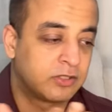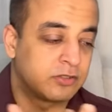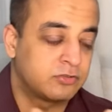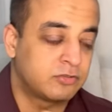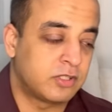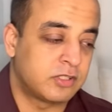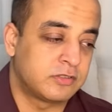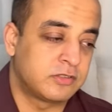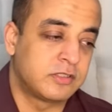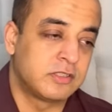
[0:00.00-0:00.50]
a
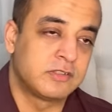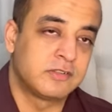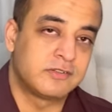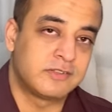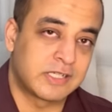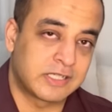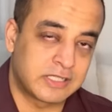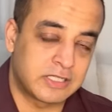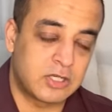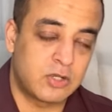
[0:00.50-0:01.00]
transit in the
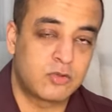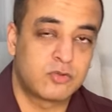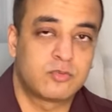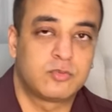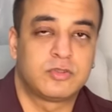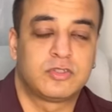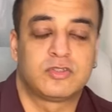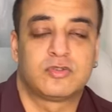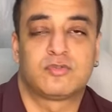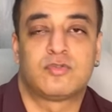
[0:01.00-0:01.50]
second house,
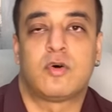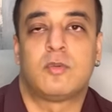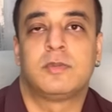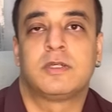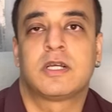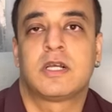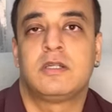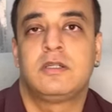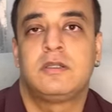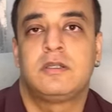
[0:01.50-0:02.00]
which is
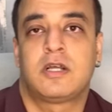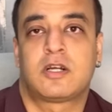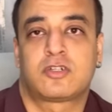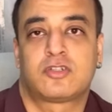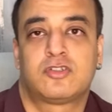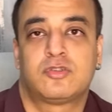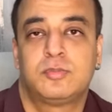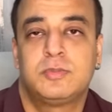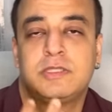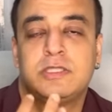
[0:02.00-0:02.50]
forming a
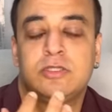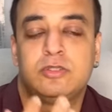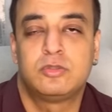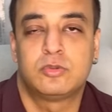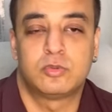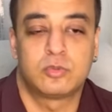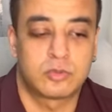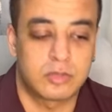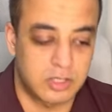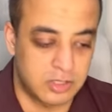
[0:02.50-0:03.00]
Lakshmi
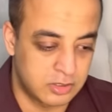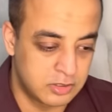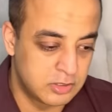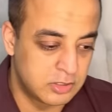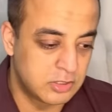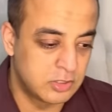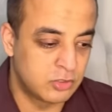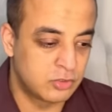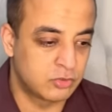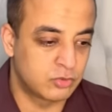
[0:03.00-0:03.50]
Yoga.
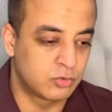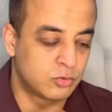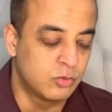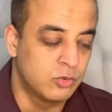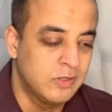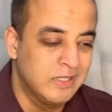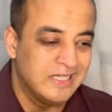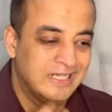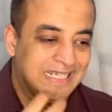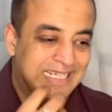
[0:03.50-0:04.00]
So,
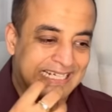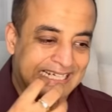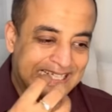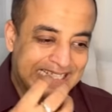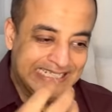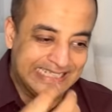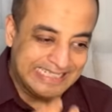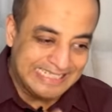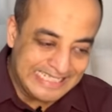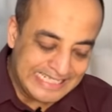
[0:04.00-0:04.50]

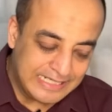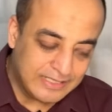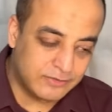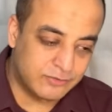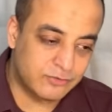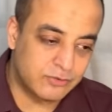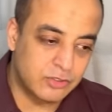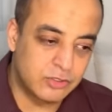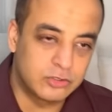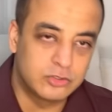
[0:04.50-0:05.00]
in
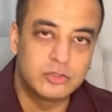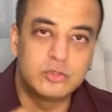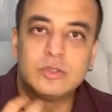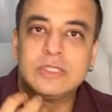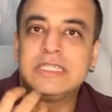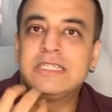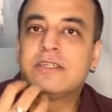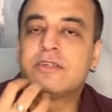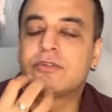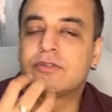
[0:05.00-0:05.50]
case you
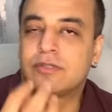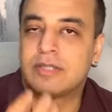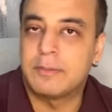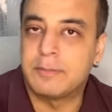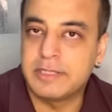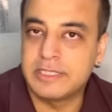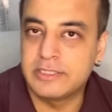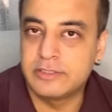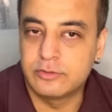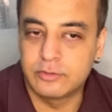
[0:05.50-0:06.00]
need a
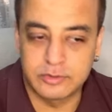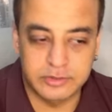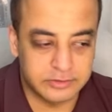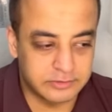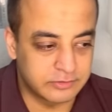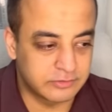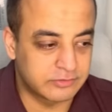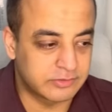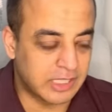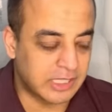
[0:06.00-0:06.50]
remedy during
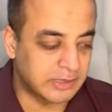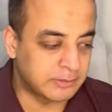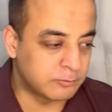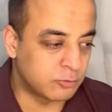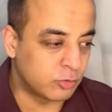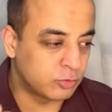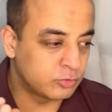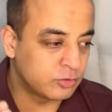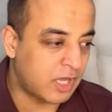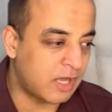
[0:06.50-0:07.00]
this time
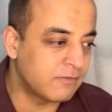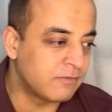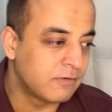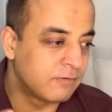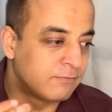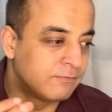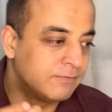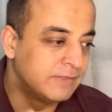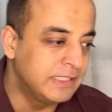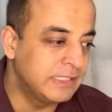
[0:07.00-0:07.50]
or you have a
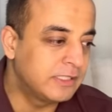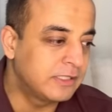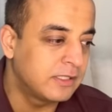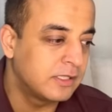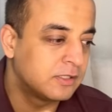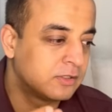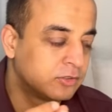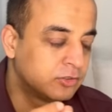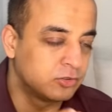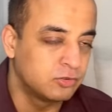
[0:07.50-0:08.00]
weak
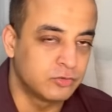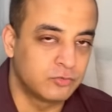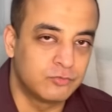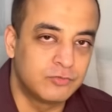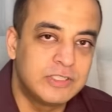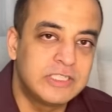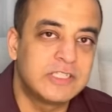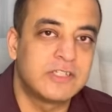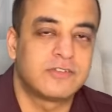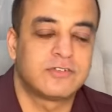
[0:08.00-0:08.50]

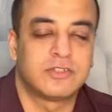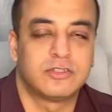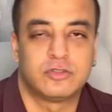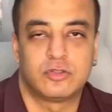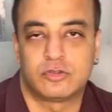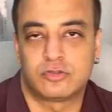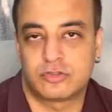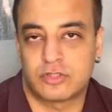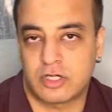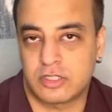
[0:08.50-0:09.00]
Venus in
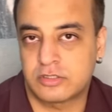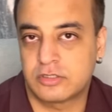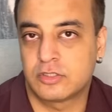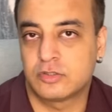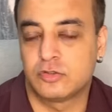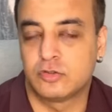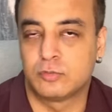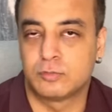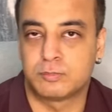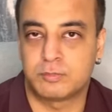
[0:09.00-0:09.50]
your chart,
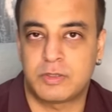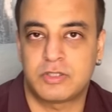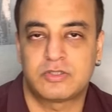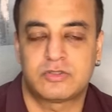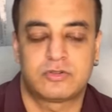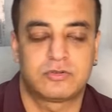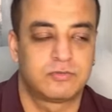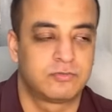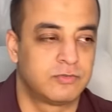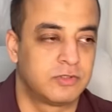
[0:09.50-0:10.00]
you
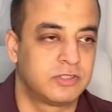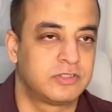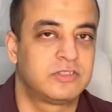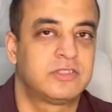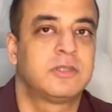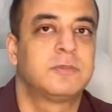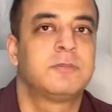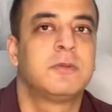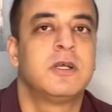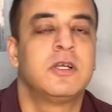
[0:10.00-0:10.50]
must
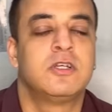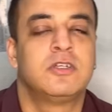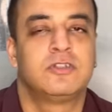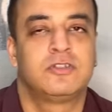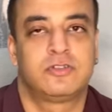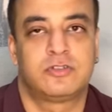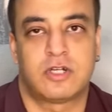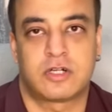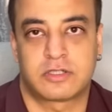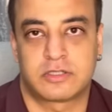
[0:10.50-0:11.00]
worship
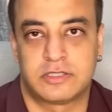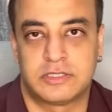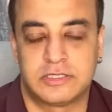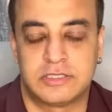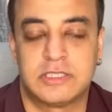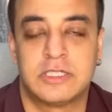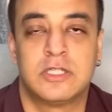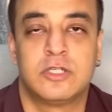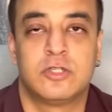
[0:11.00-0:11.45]
Shakti,